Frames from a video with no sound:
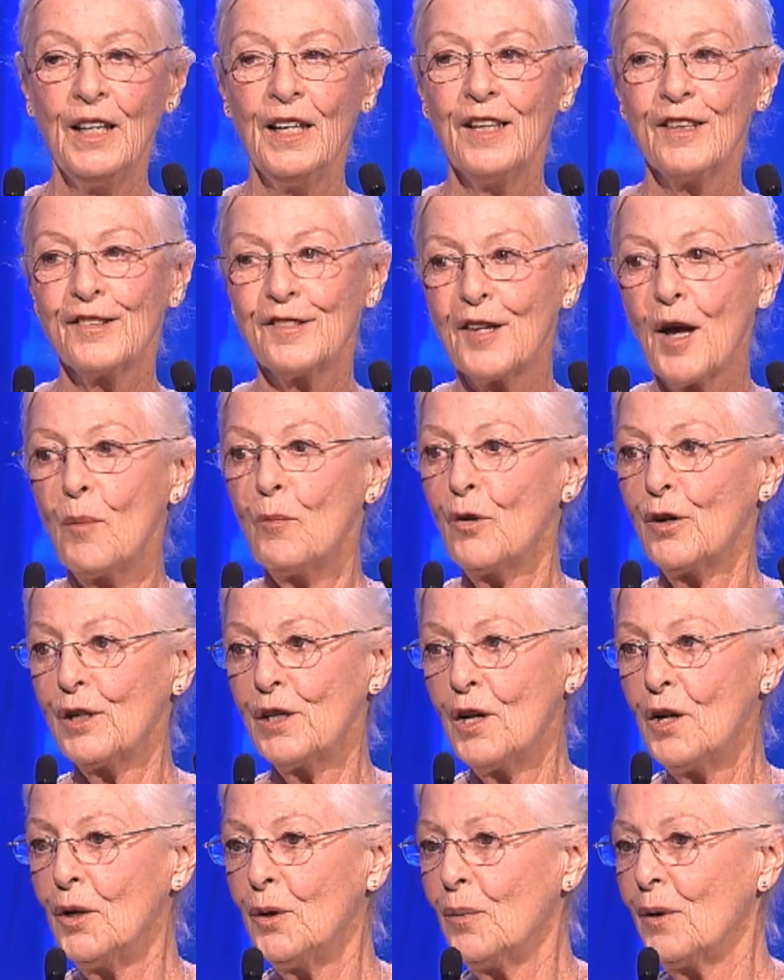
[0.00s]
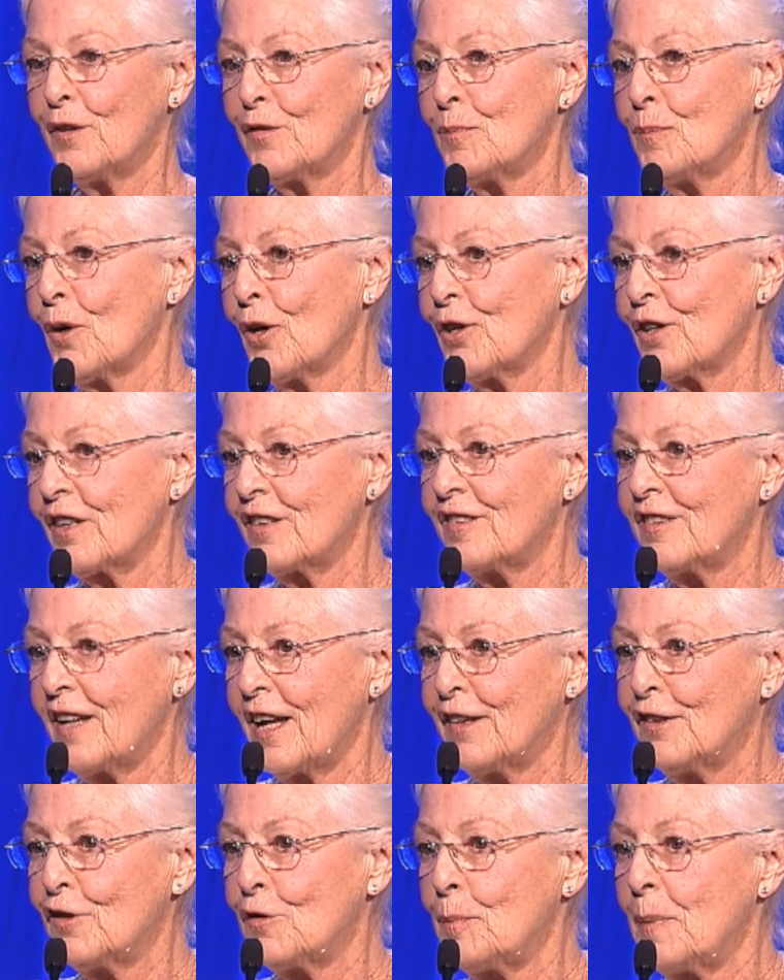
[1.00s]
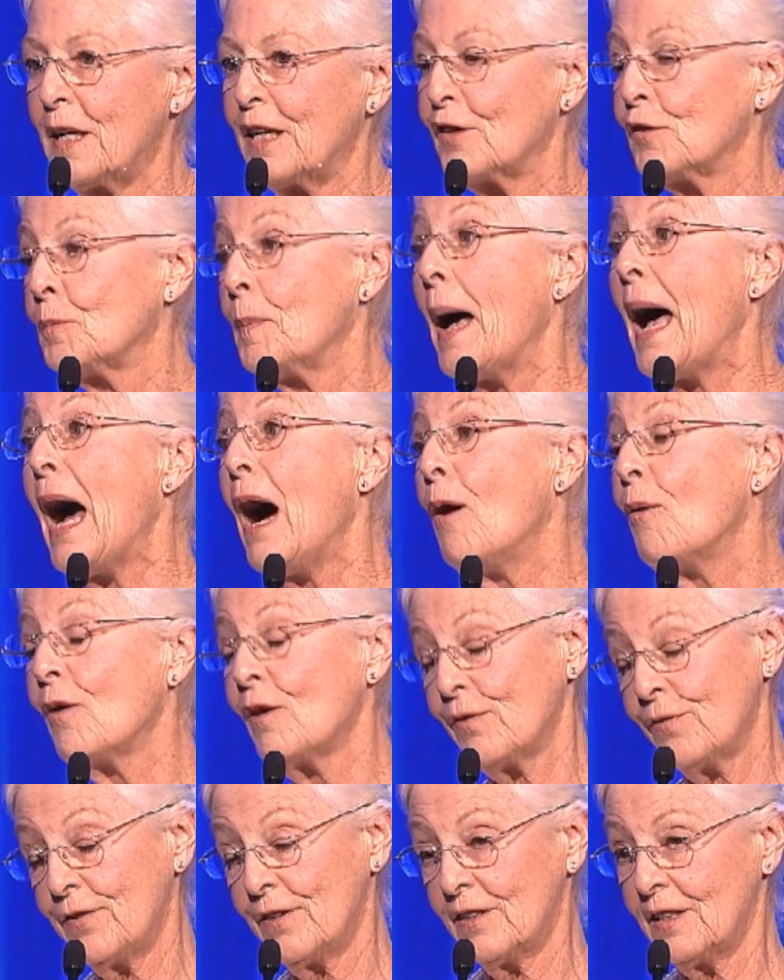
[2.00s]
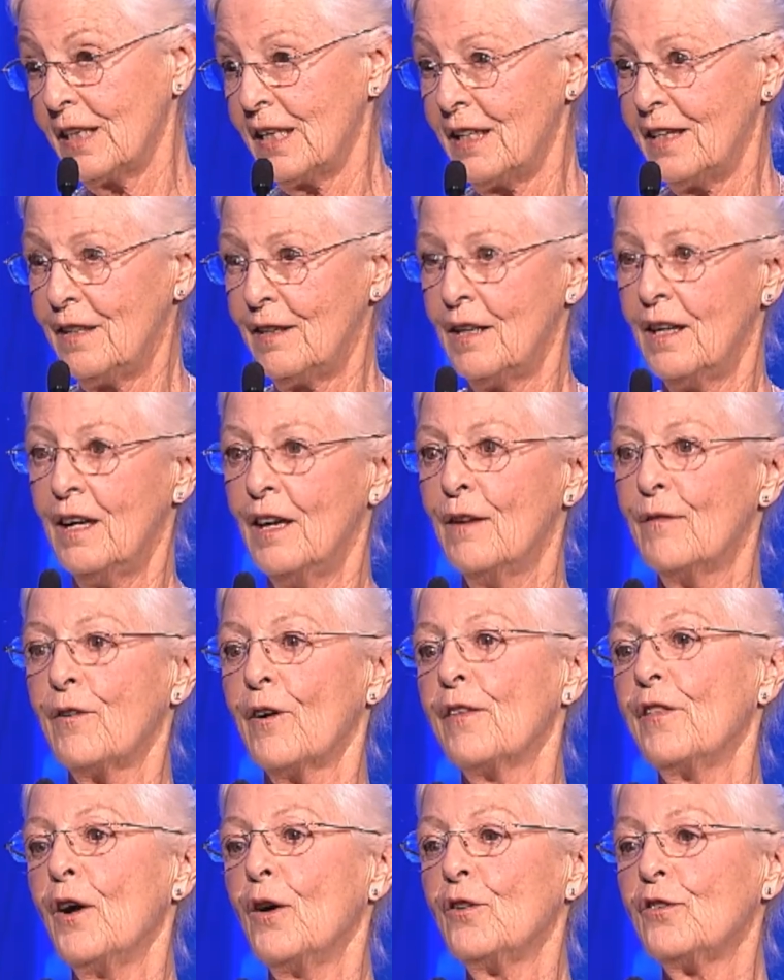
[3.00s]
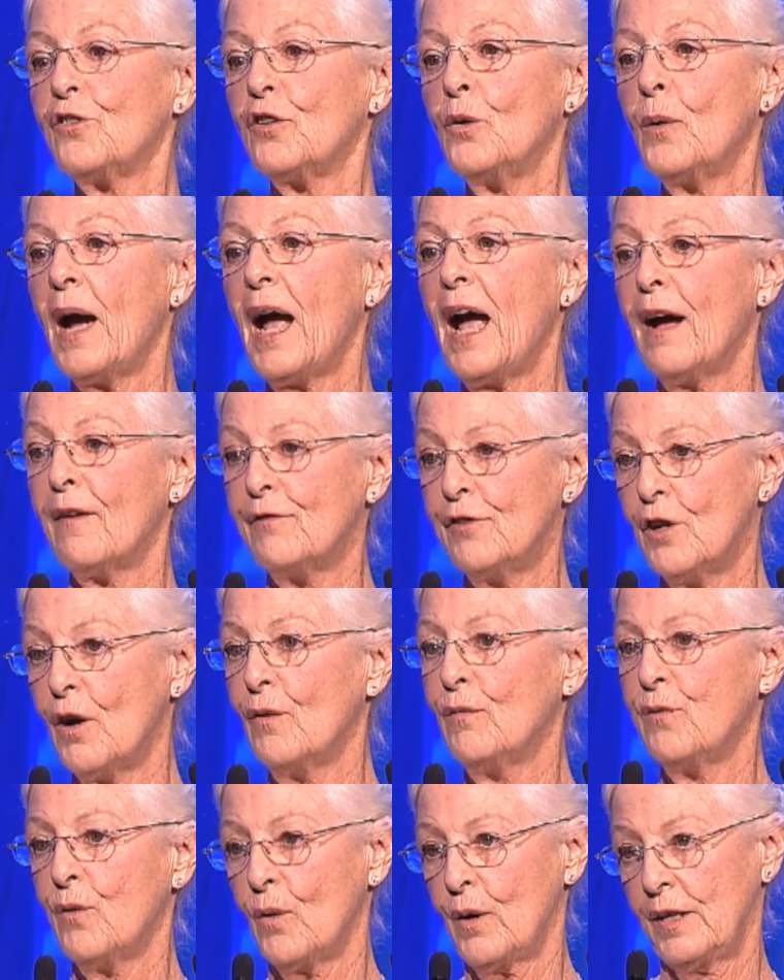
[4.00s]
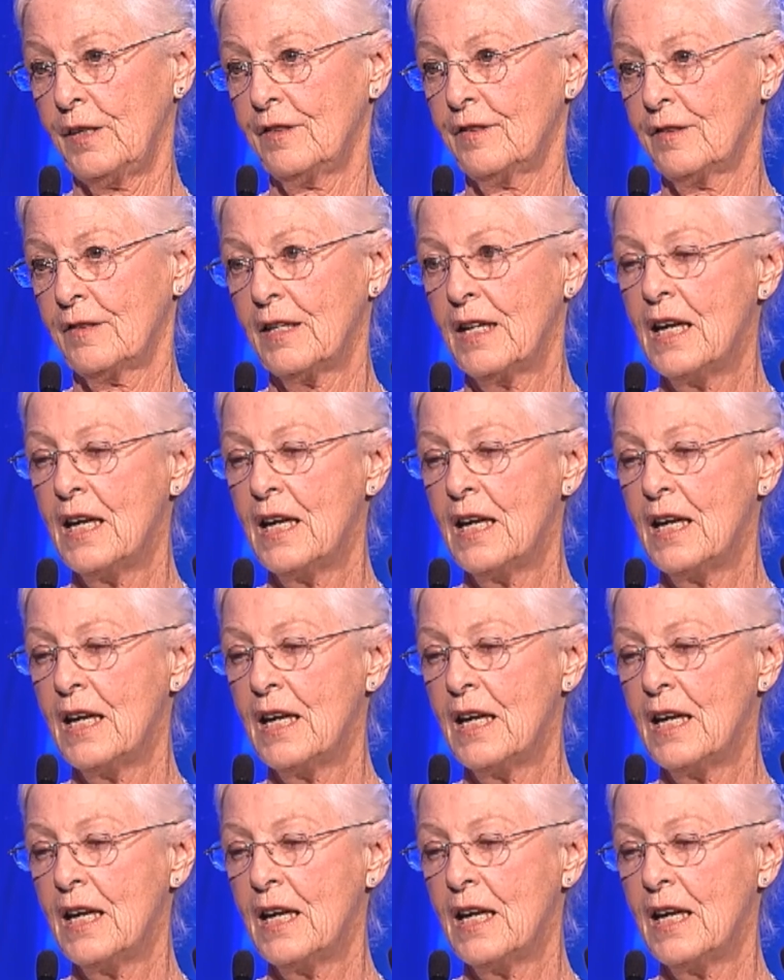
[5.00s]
someone who, as Myrta said, speaks powerfully for those who have no voice.